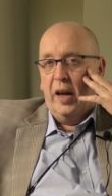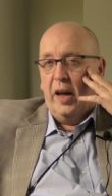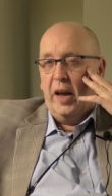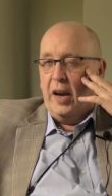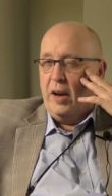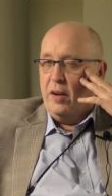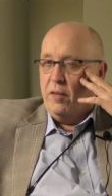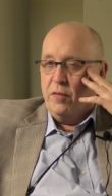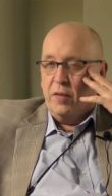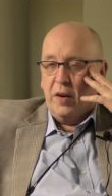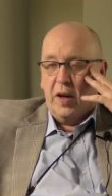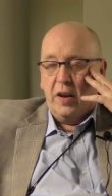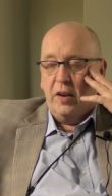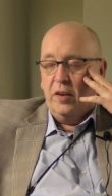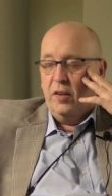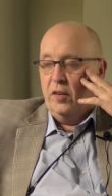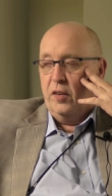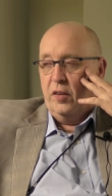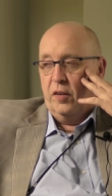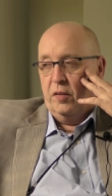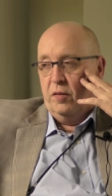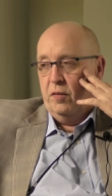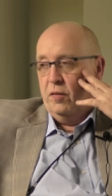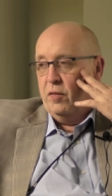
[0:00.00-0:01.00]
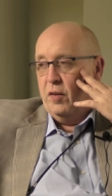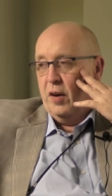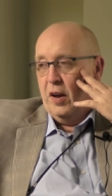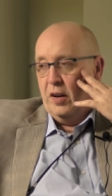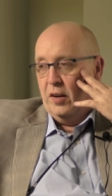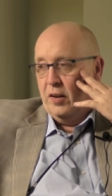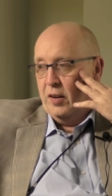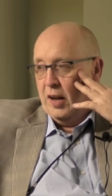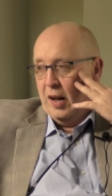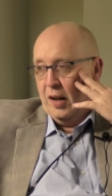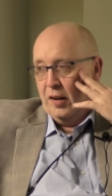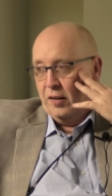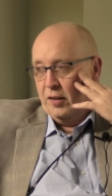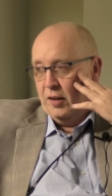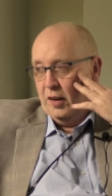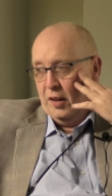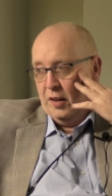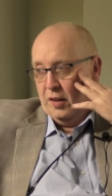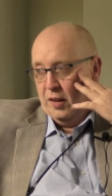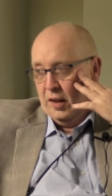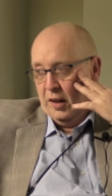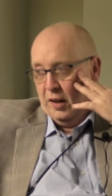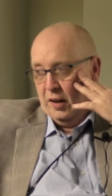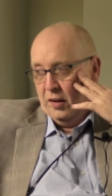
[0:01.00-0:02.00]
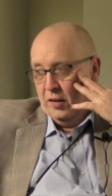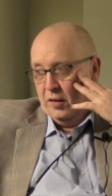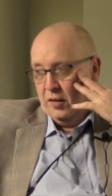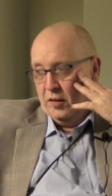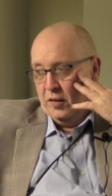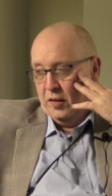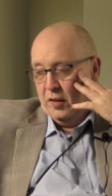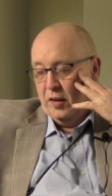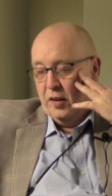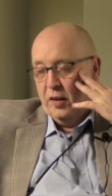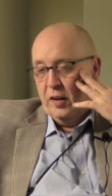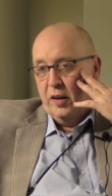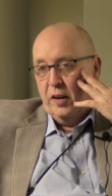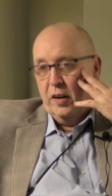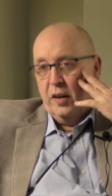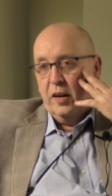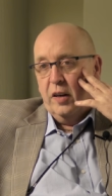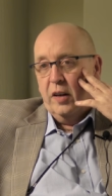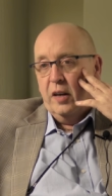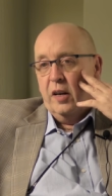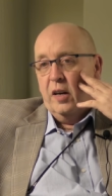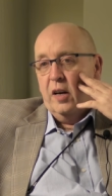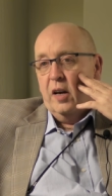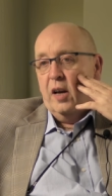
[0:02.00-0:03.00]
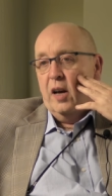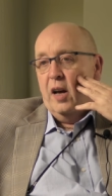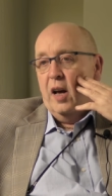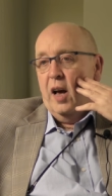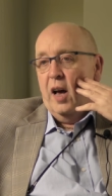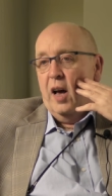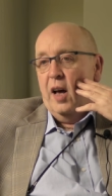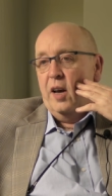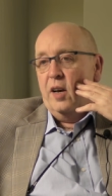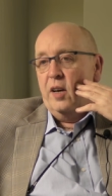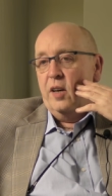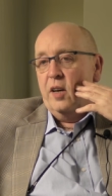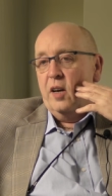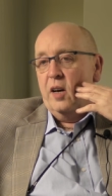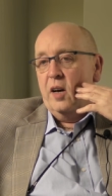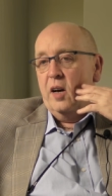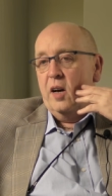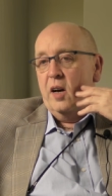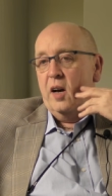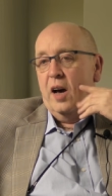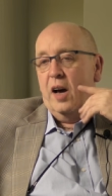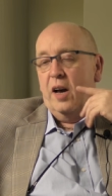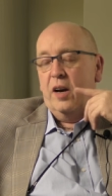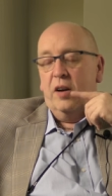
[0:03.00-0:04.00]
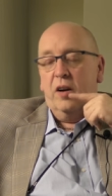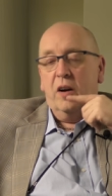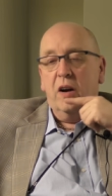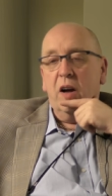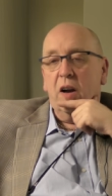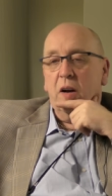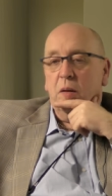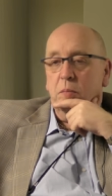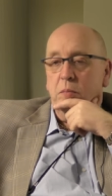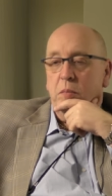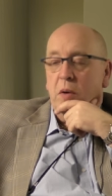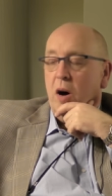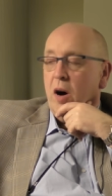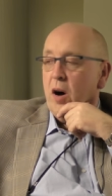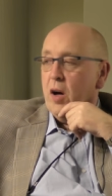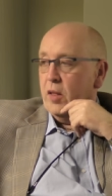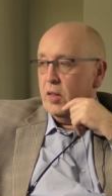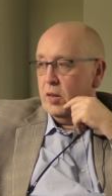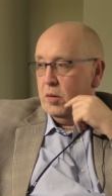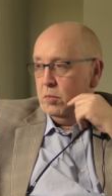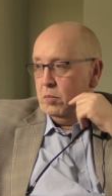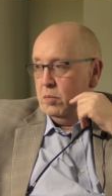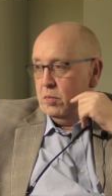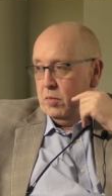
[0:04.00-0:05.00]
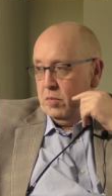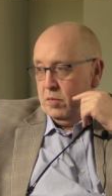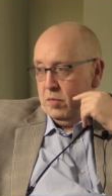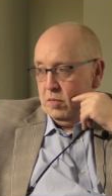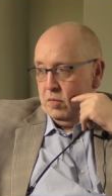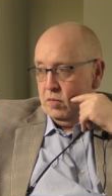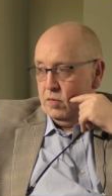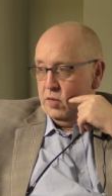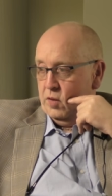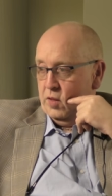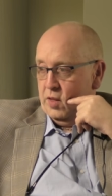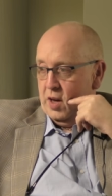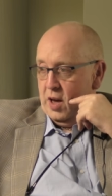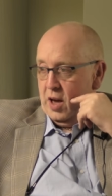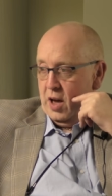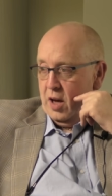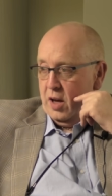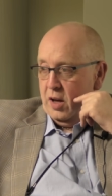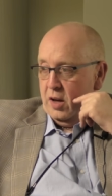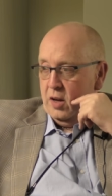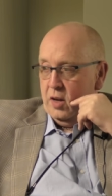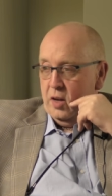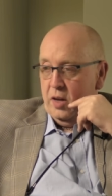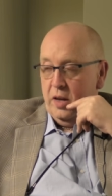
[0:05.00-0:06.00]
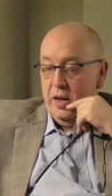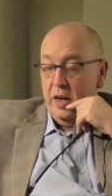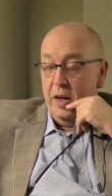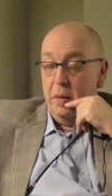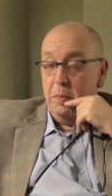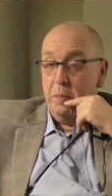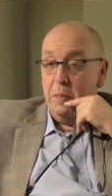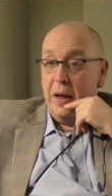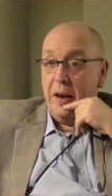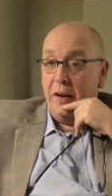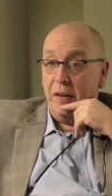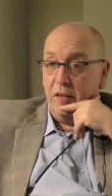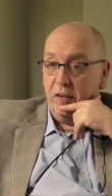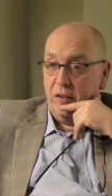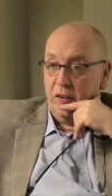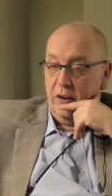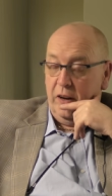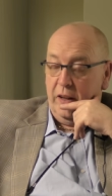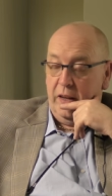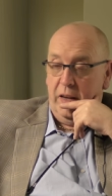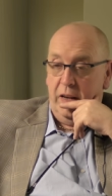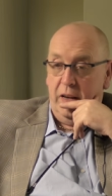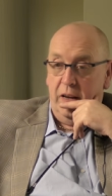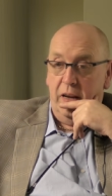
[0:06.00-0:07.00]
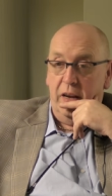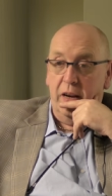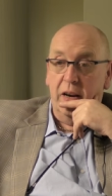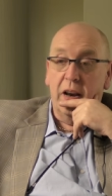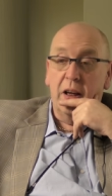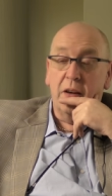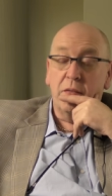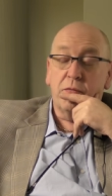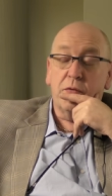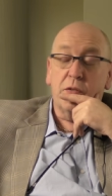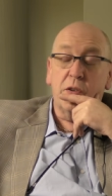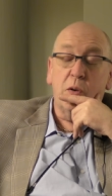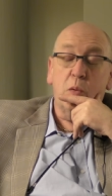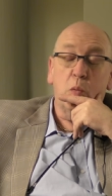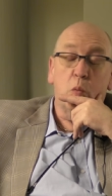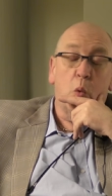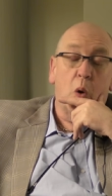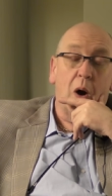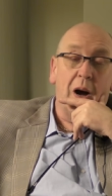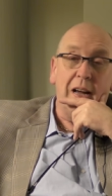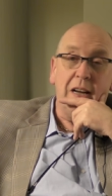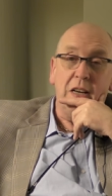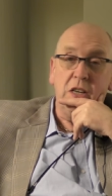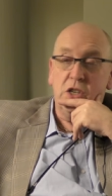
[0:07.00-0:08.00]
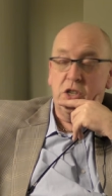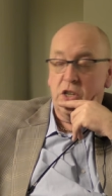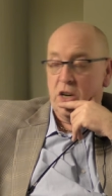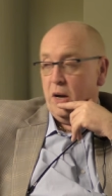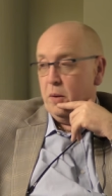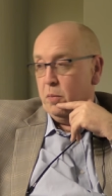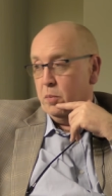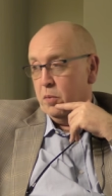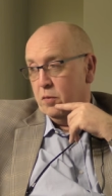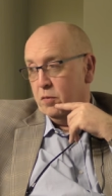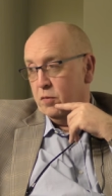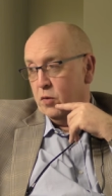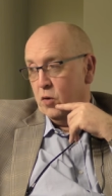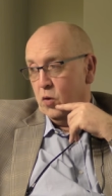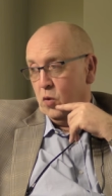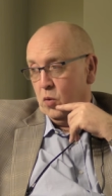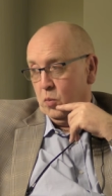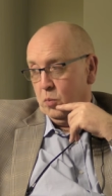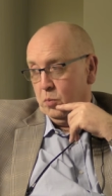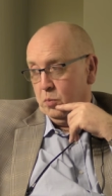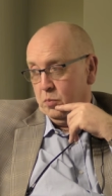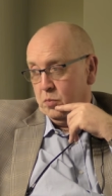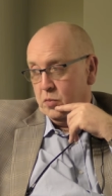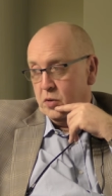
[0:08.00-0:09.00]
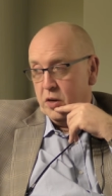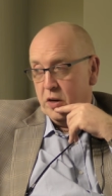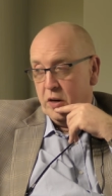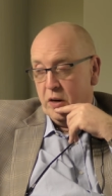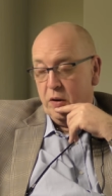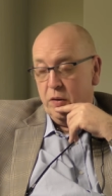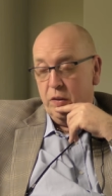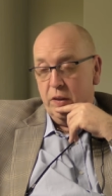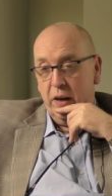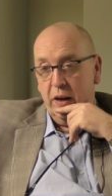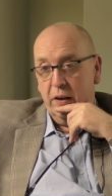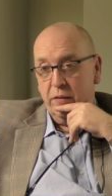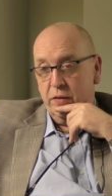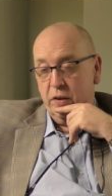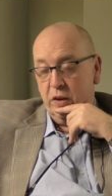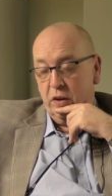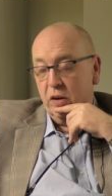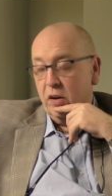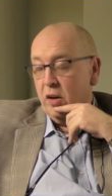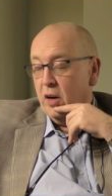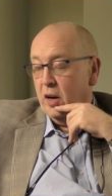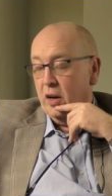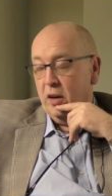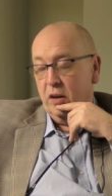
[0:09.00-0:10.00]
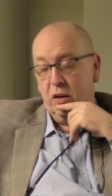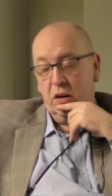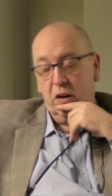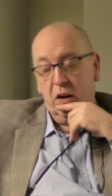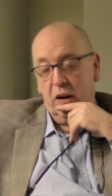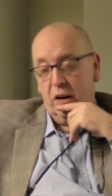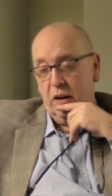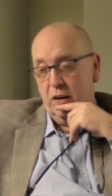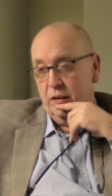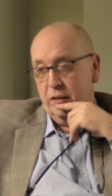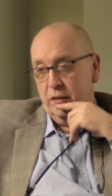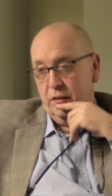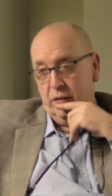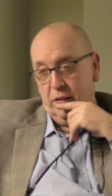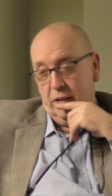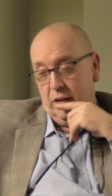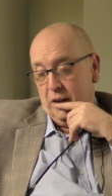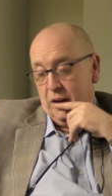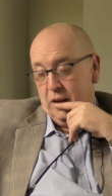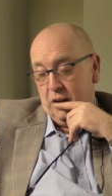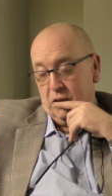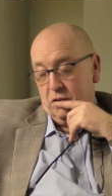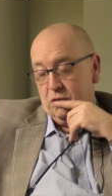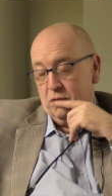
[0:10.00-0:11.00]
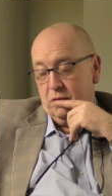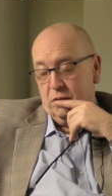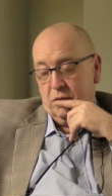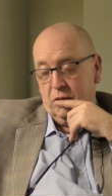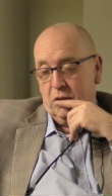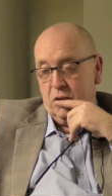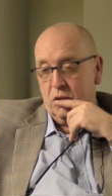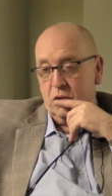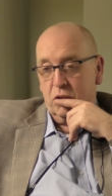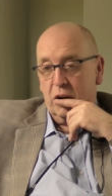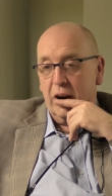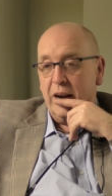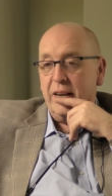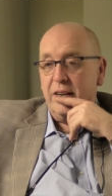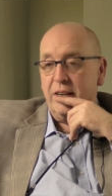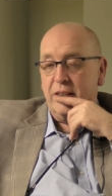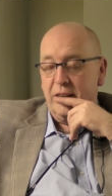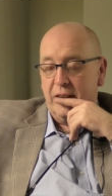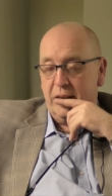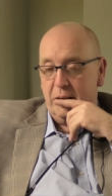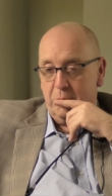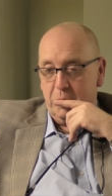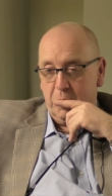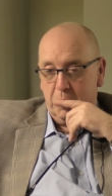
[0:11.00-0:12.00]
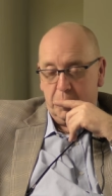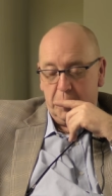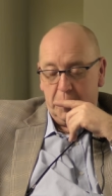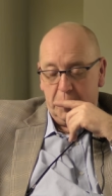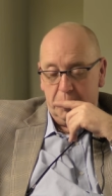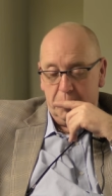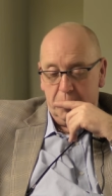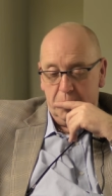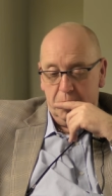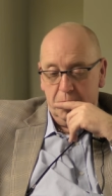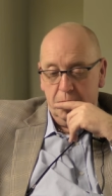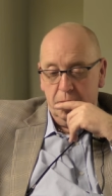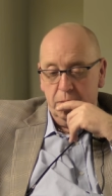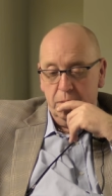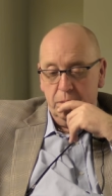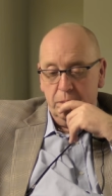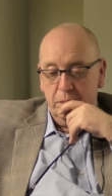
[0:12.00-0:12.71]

invent some fantastic things. And, uh, and I admire them for that immensely in every way, shape, and form. You know, they have a, a, a great team of people.